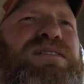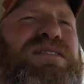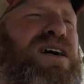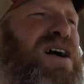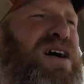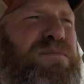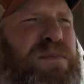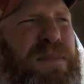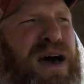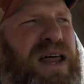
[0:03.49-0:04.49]
Uh, I'm
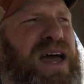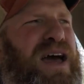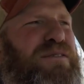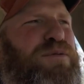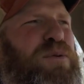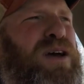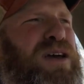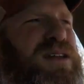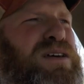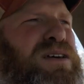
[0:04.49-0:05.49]
about
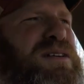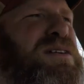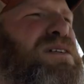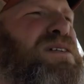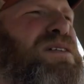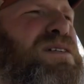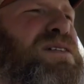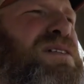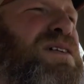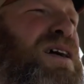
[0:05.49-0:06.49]
halfway to
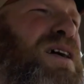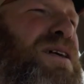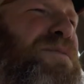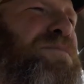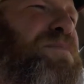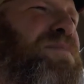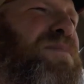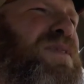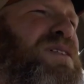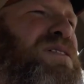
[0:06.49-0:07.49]

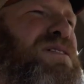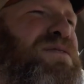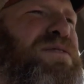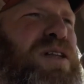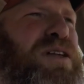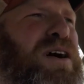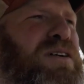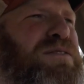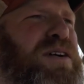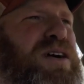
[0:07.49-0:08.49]
um, to
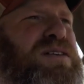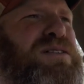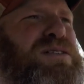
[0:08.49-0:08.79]
Philadelphia.